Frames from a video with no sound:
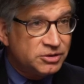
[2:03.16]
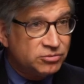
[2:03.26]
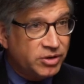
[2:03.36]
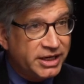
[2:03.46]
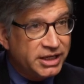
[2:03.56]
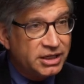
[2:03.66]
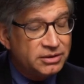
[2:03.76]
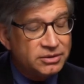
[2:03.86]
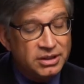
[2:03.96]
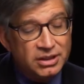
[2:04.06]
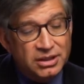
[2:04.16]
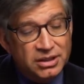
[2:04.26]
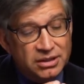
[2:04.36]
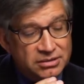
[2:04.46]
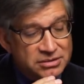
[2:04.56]
and radio,
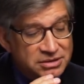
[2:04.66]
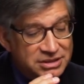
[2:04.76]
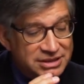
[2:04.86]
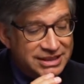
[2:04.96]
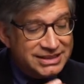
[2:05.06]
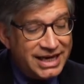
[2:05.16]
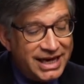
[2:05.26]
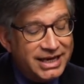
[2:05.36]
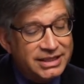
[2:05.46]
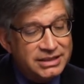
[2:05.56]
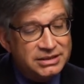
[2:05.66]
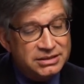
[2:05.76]
today